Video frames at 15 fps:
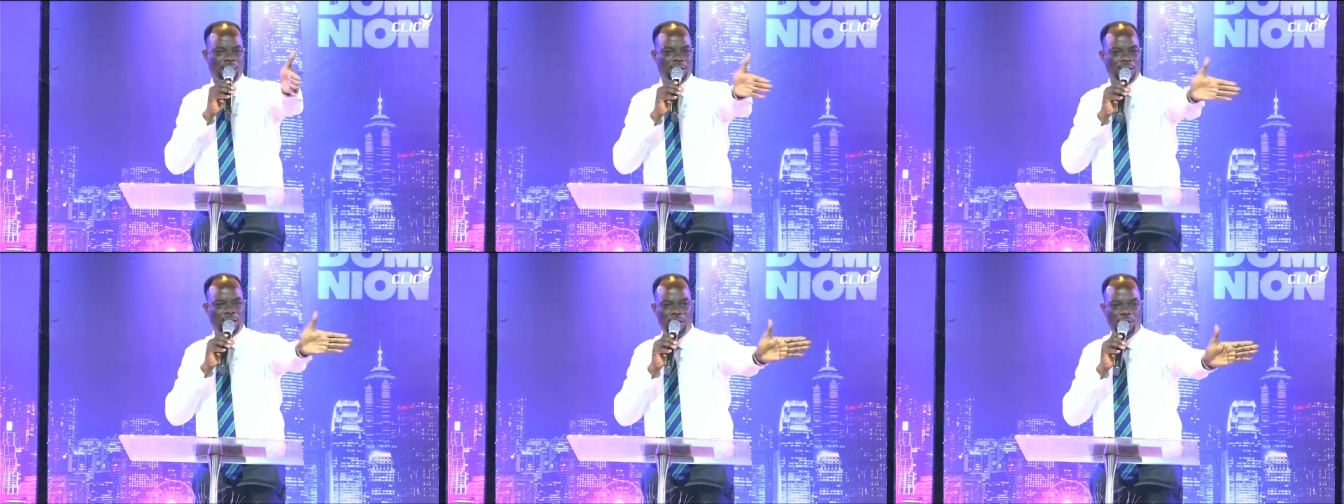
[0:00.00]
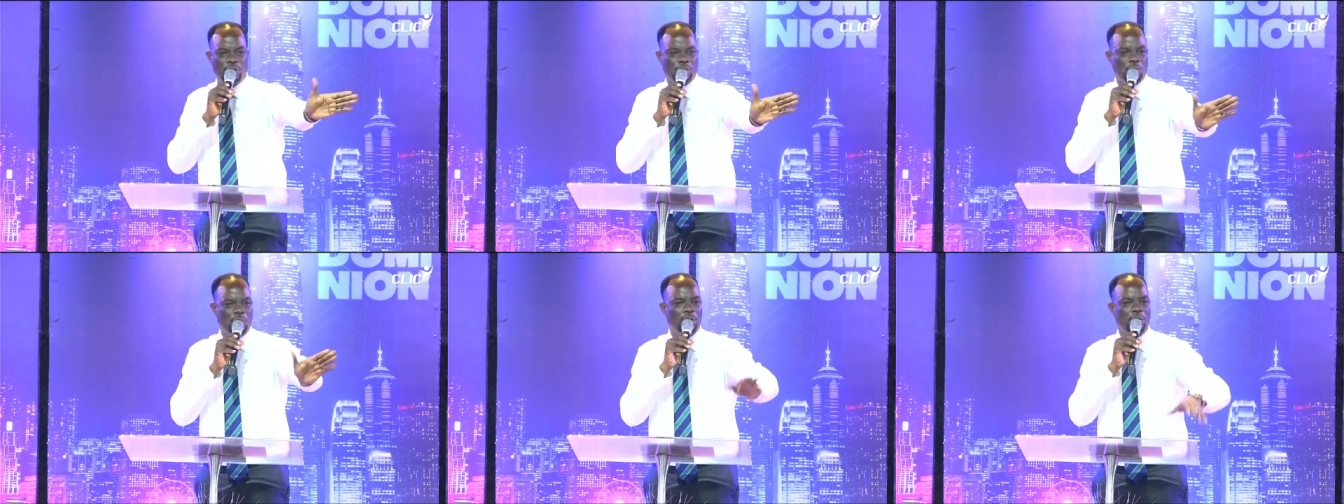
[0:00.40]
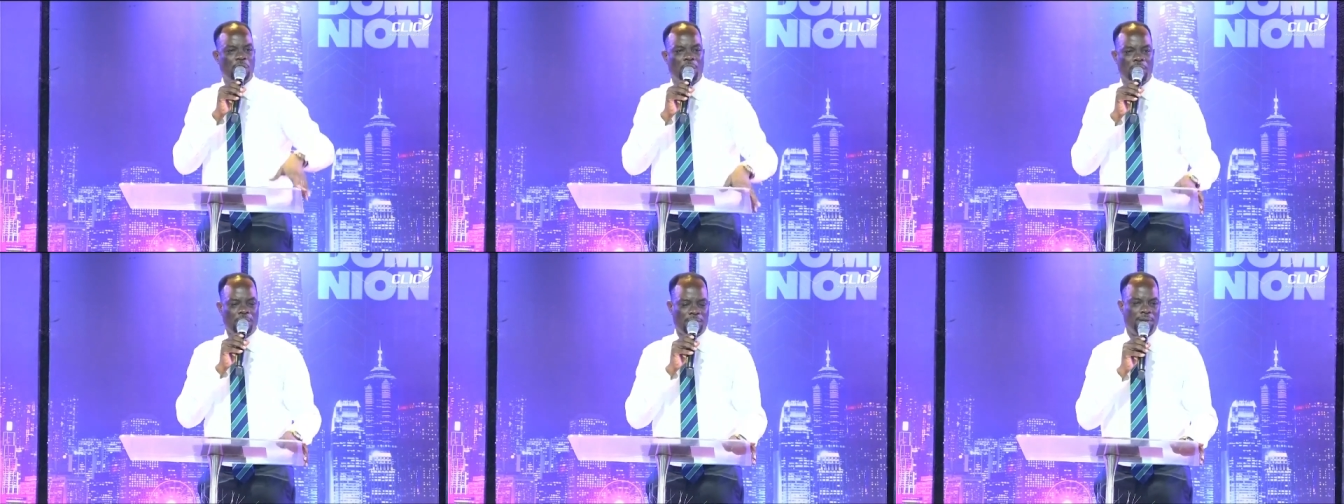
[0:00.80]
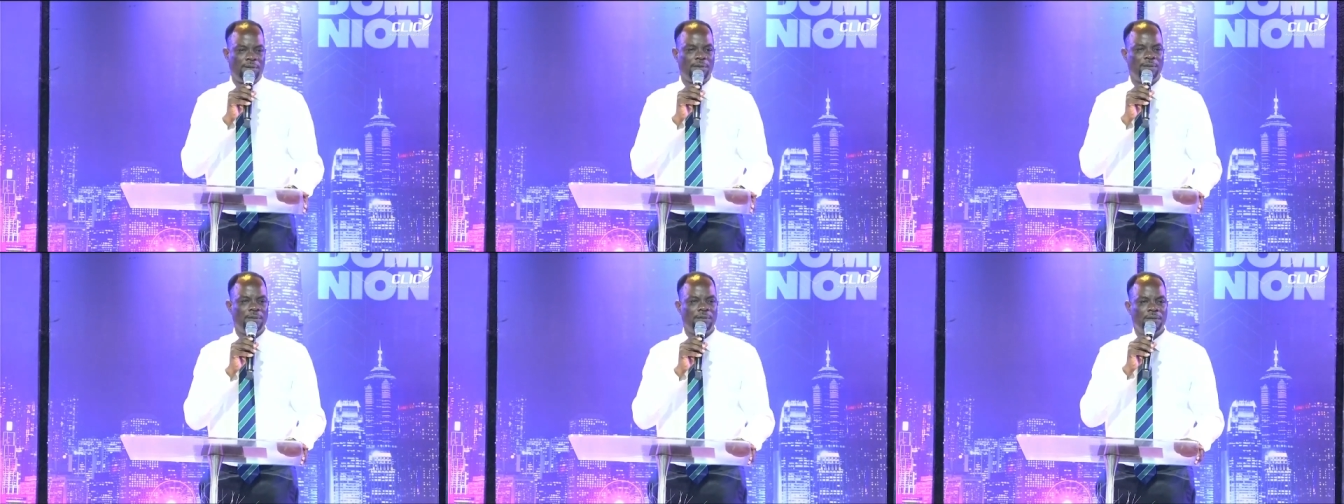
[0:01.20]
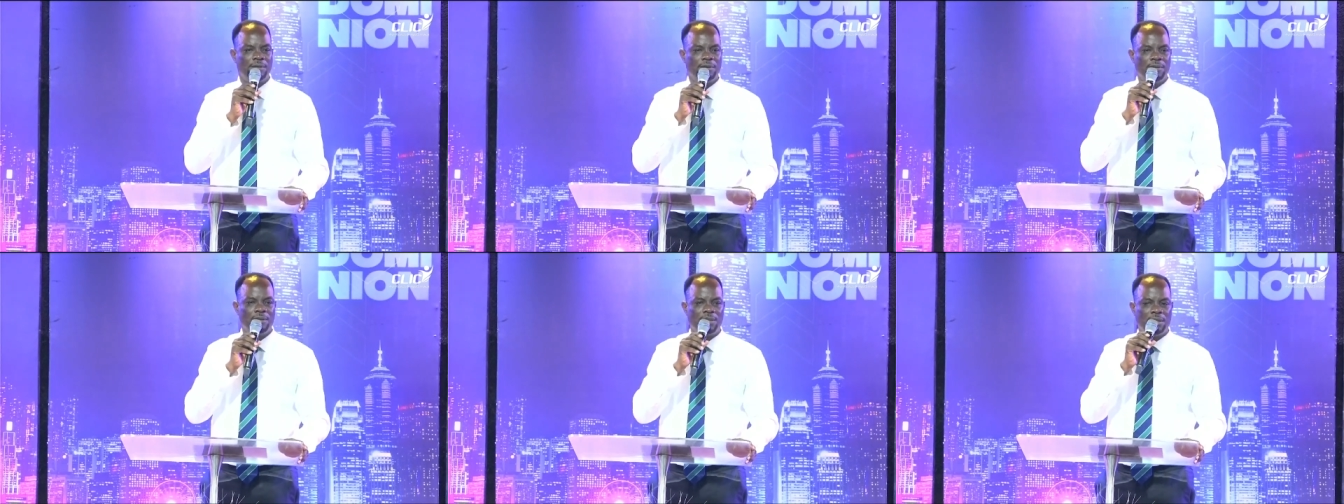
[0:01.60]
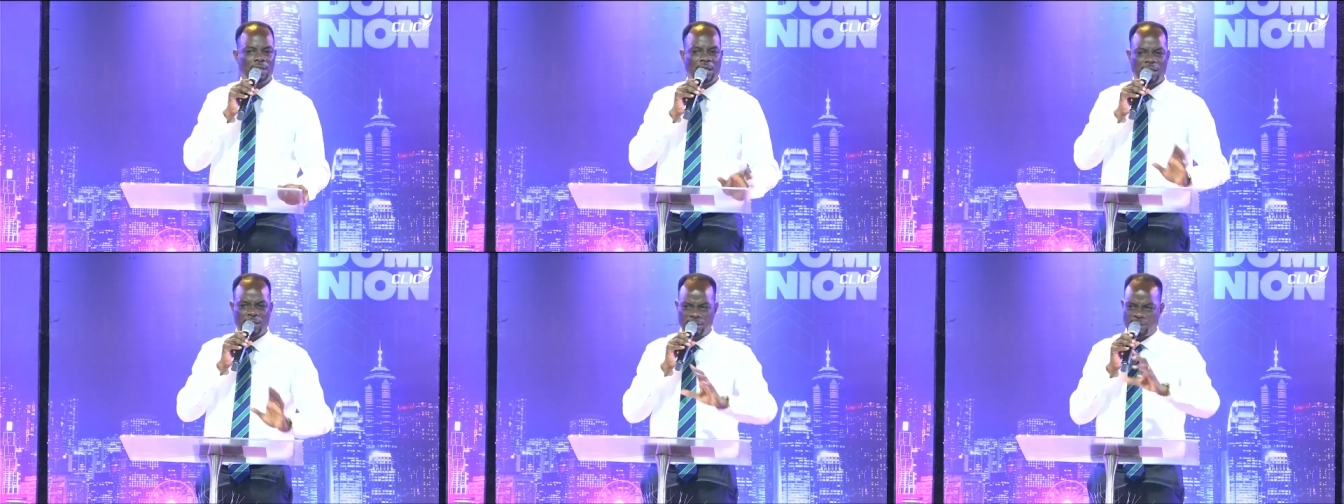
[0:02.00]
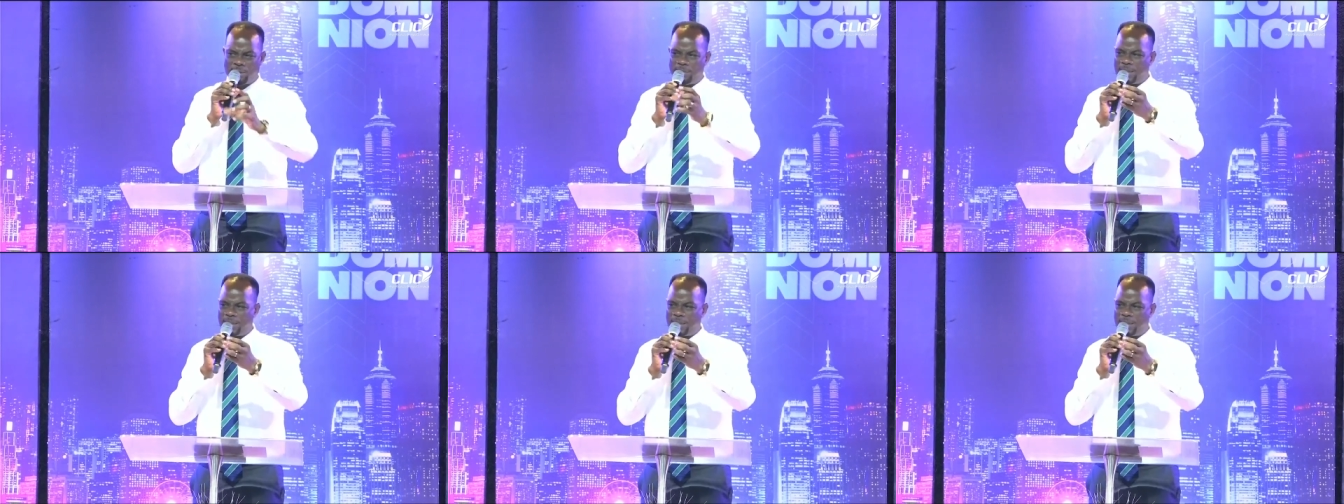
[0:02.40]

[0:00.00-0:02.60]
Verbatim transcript: is only God. I said something he